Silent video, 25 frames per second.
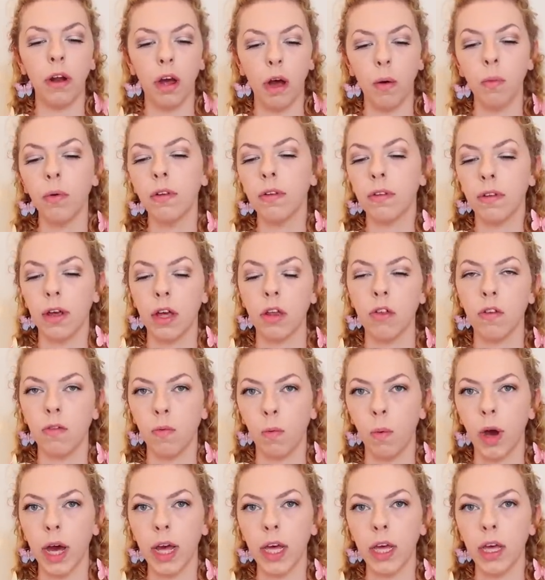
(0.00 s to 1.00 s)
I would say
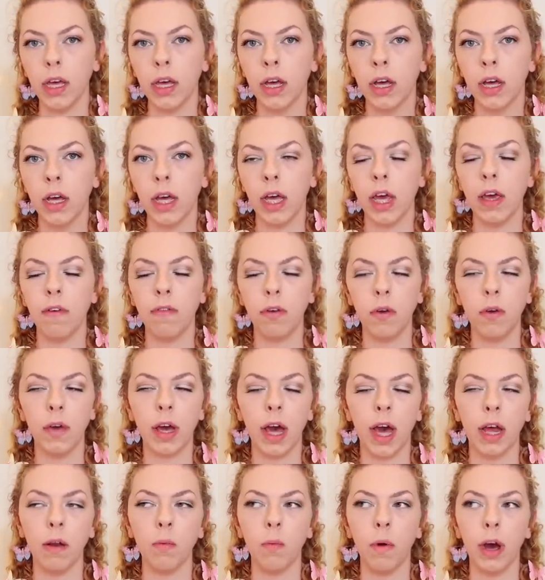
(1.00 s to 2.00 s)
just wait if you
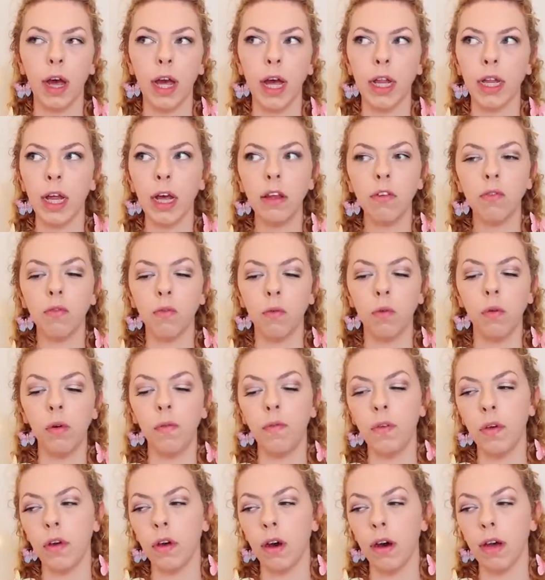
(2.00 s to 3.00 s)
can wait. And that's for all
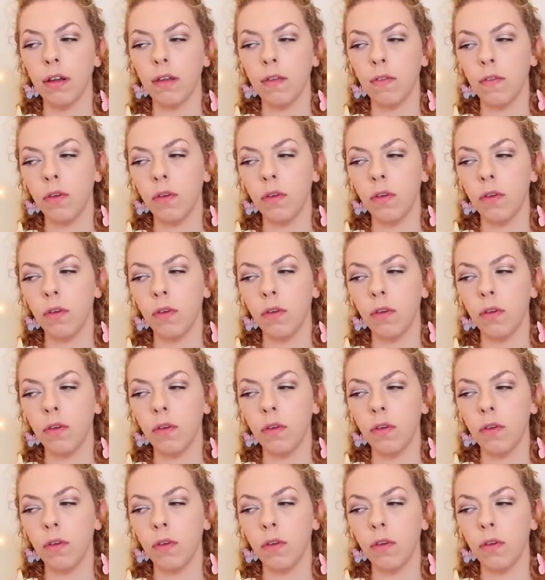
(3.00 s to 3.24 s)
of you guys.